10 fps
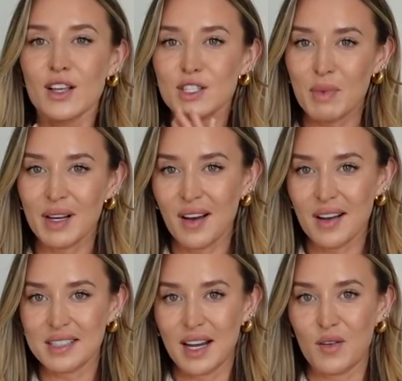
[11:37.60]
So my
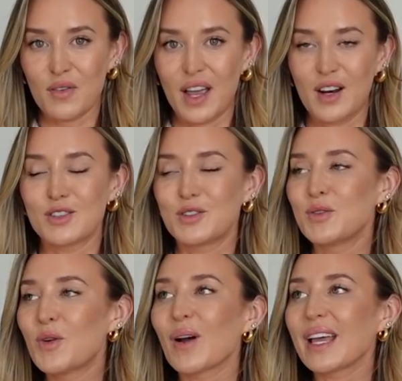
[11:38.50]
last outfit, and I do
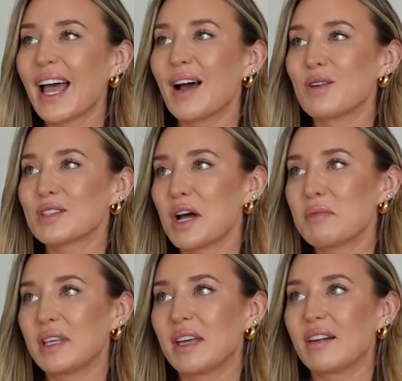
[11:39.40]
not care what time
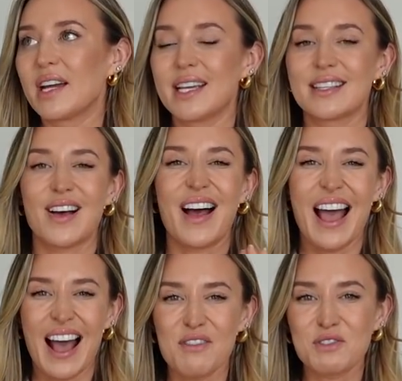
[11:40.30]
of year it is, I
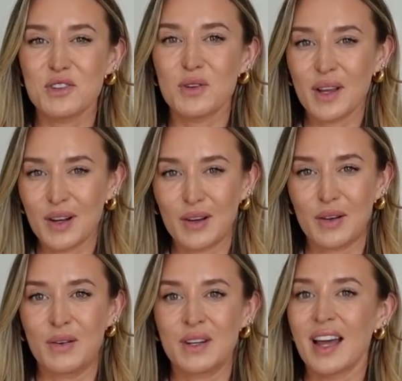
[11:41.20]
have to
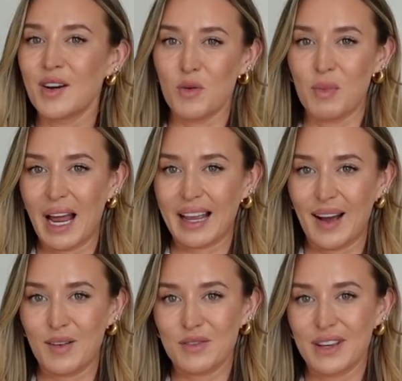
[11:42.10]
include an all black
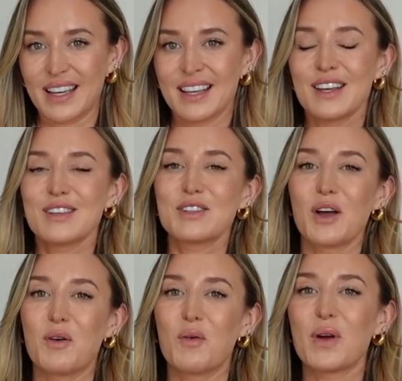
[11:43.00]
outfit.
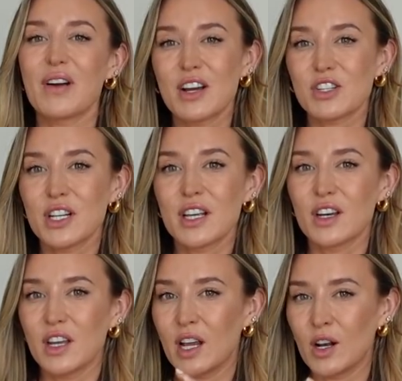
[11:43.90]
So we're actually
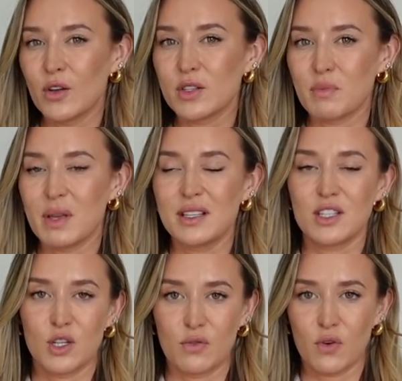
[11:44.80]
going to include some
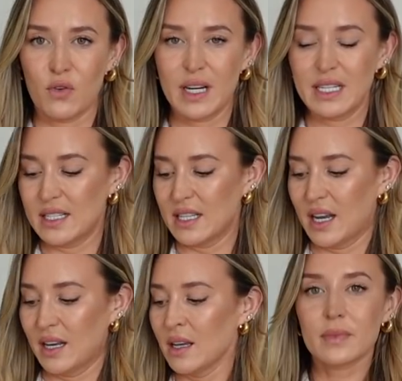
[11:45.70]
pieces you've already
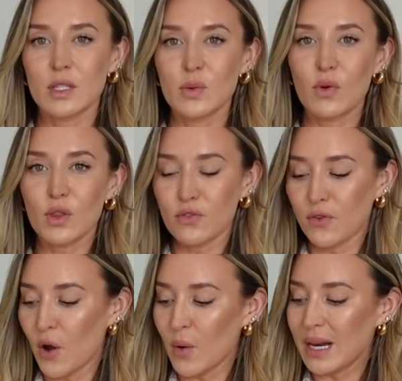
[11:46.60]
seen. So we've got the
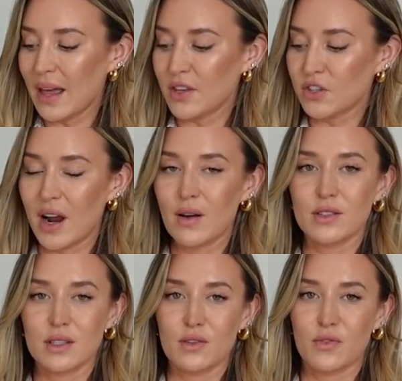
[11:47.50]
faux leather
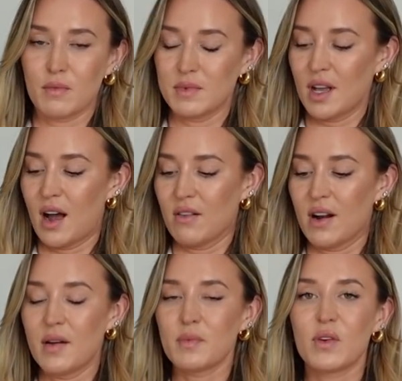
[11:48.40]
trousers from
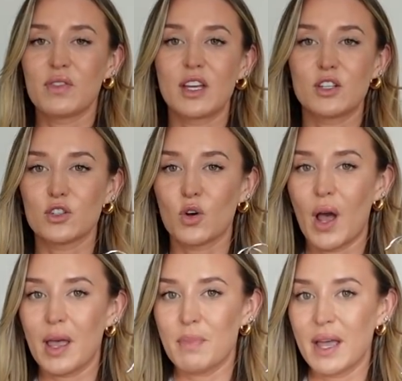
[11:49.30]
Zara. We've then just
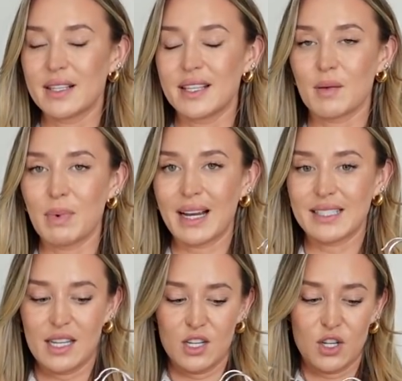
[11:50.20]
got a basic black
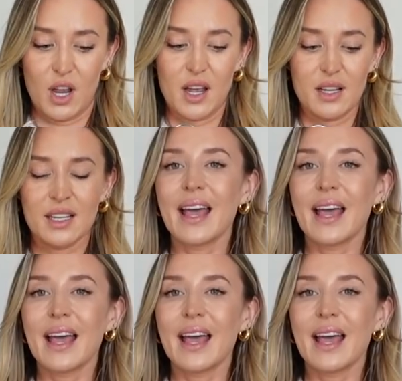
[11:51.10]
t-shirt.